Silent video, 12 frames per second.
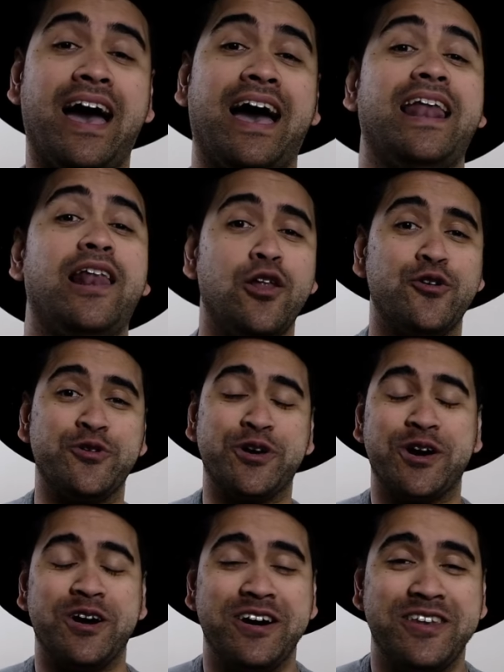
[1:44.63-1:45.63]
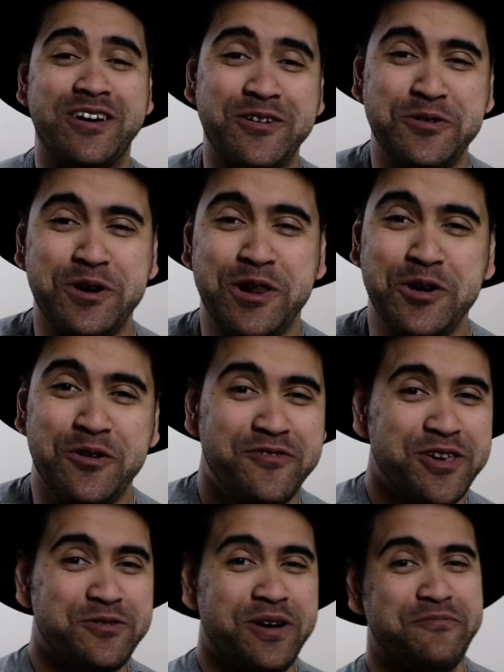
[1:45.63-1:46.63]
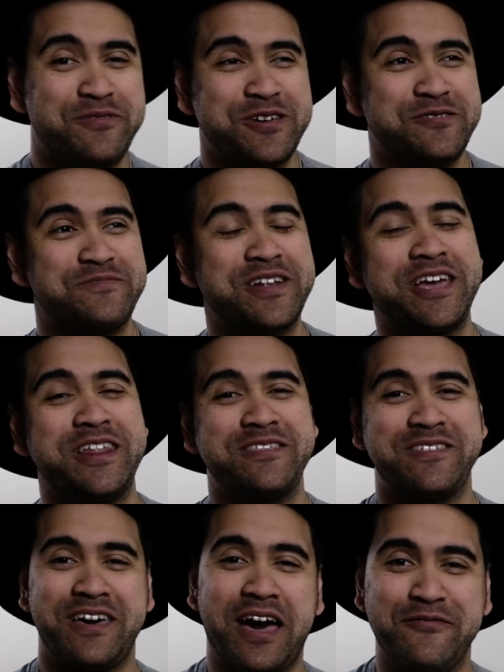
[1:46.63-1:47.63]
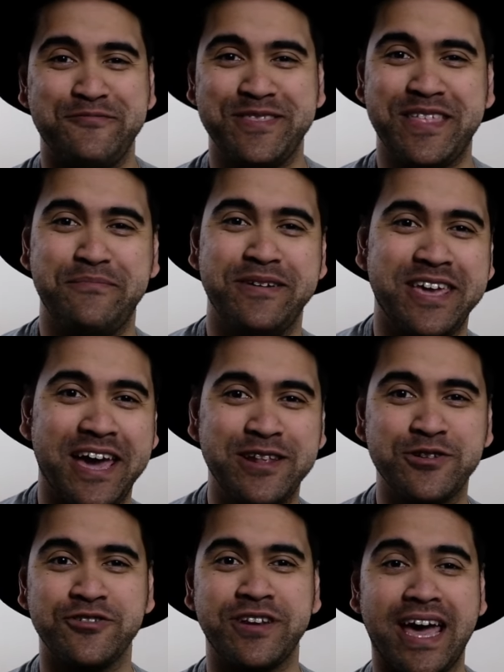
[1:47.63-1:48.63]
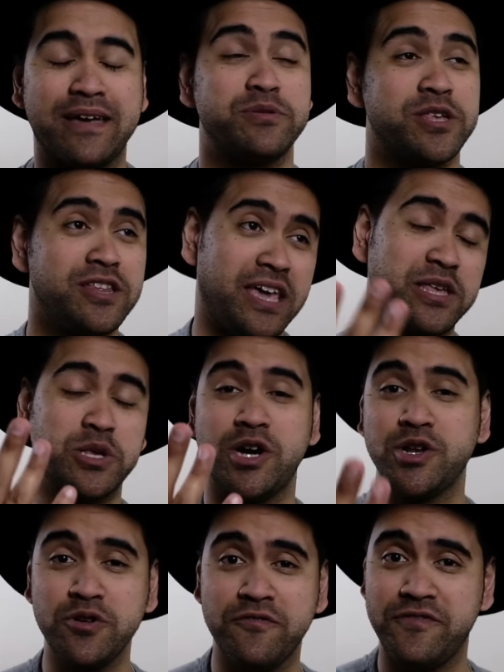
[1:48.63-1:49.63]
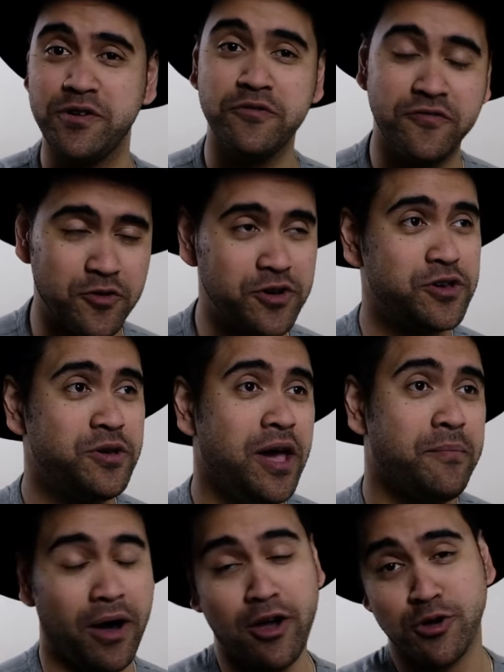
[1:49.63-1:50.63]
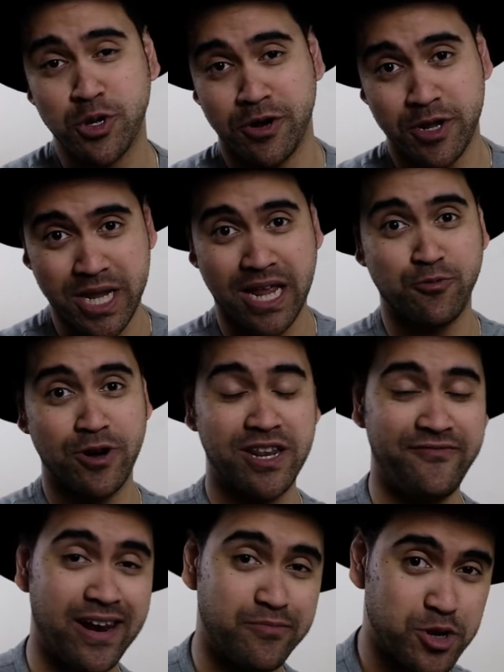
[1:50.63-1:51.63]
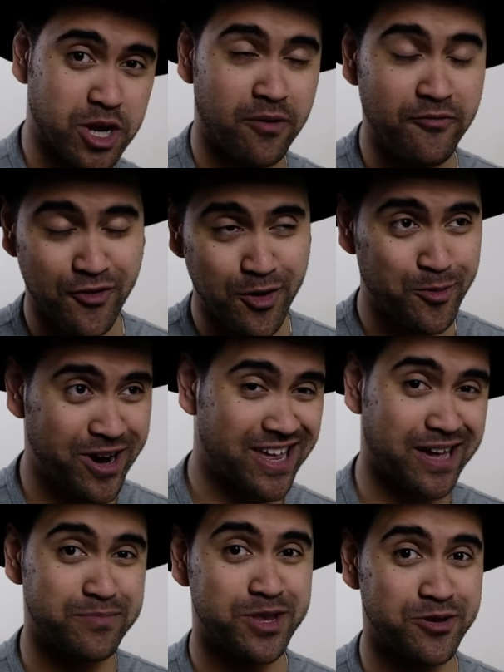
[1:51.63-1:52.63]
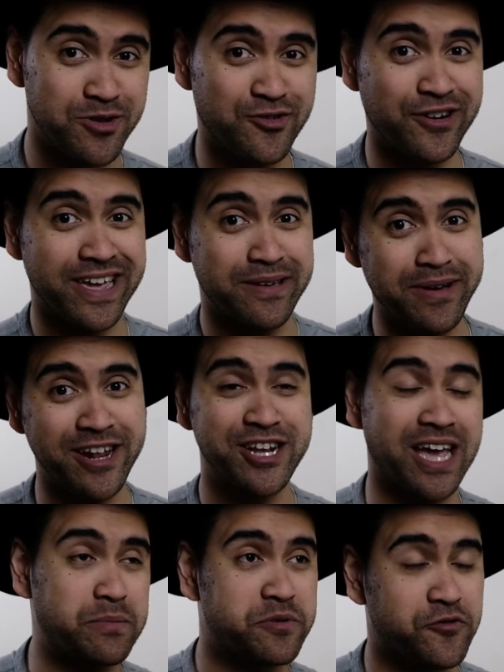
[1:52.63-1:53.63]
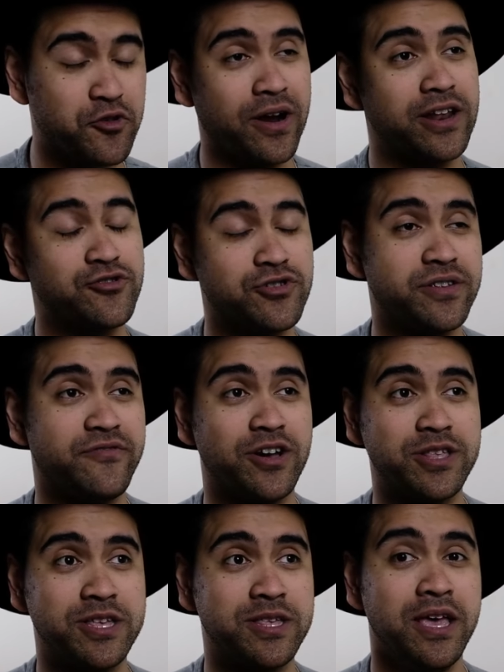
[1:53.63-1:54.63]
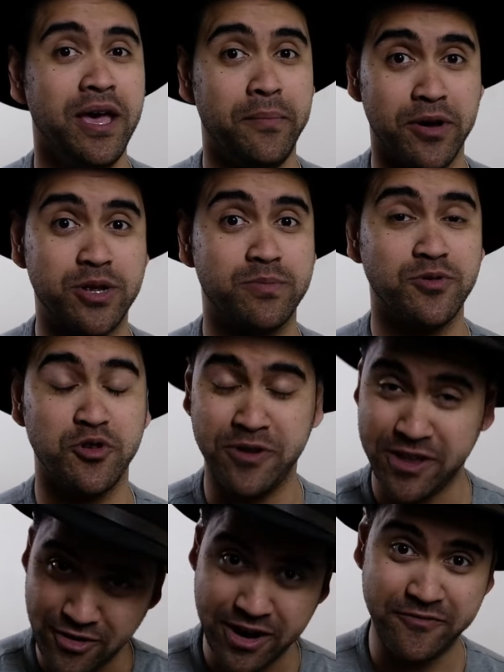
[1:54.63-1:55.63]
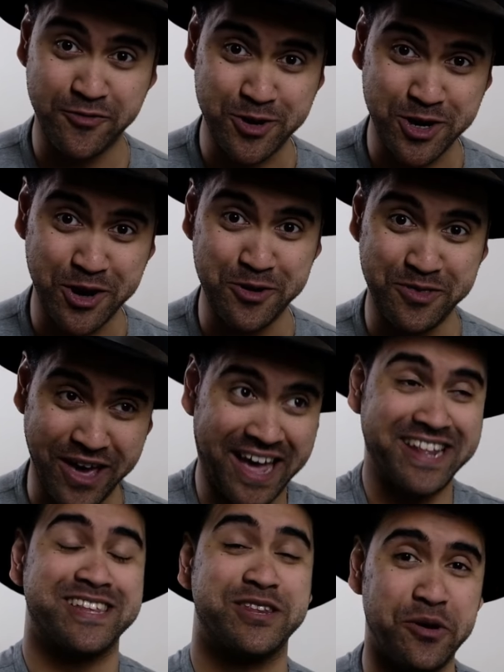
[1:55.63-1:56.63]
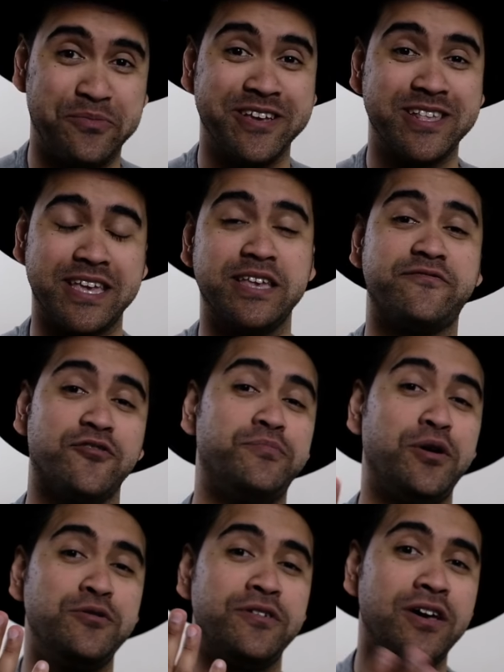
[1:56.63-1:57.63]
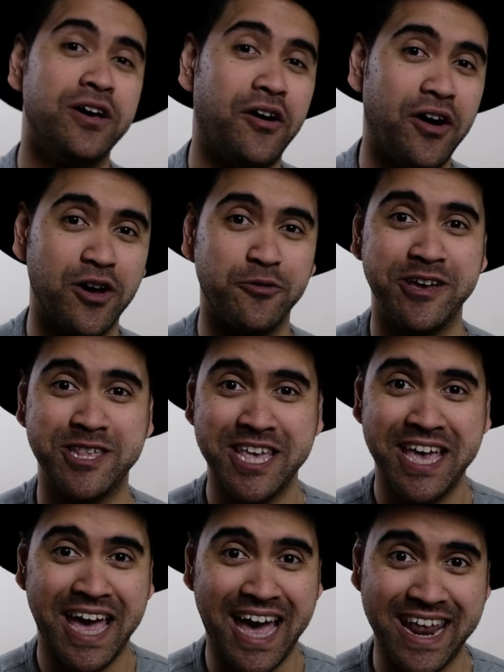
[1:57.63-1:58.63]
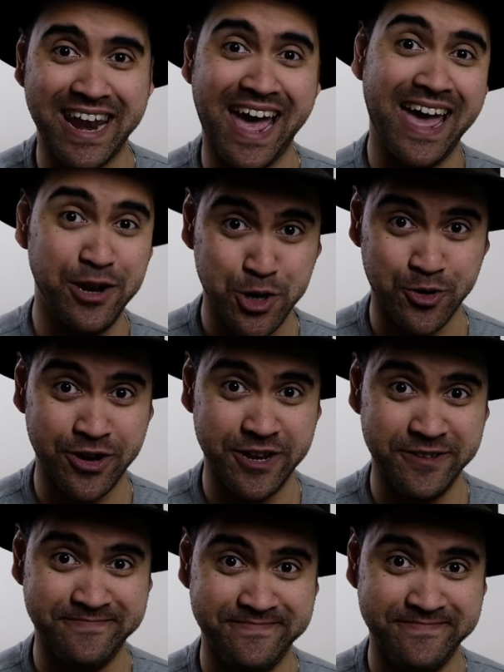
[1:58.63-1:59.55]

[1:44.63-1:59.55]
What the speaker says: Hallelujah. I know a lot of you have been complaining that there haven't been that many Android apps, and yes, I do feel for you, but I also understand where developers come from when it comes to creating magic apps for Android devices. But you'll be grateful to know that Topix is for both iOS and Android.